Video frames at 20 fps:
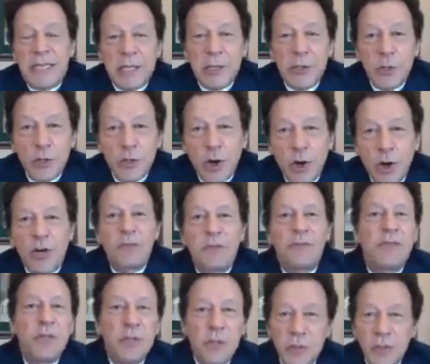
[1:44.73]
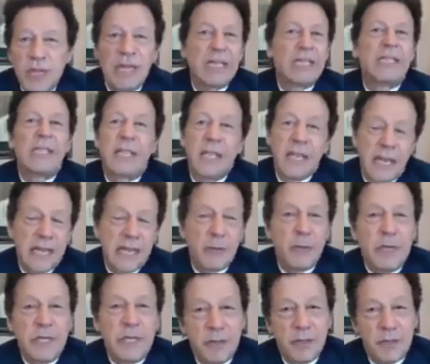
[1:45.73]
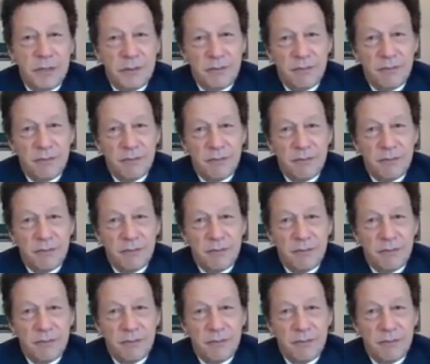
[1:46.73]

they do not view religion like we do.